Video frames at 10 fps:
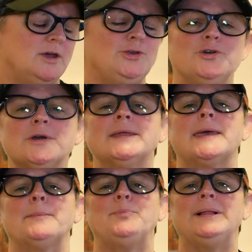You're gonna
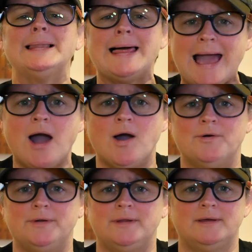get
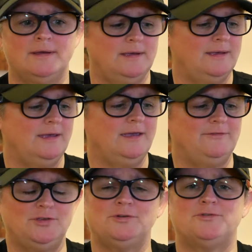plowed
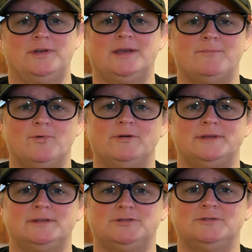if you drink more
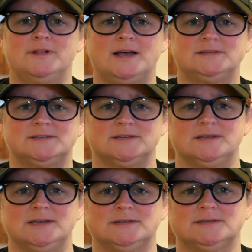than 2 glasses of
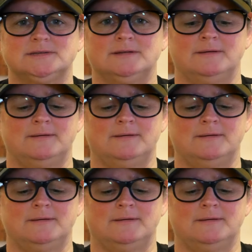this.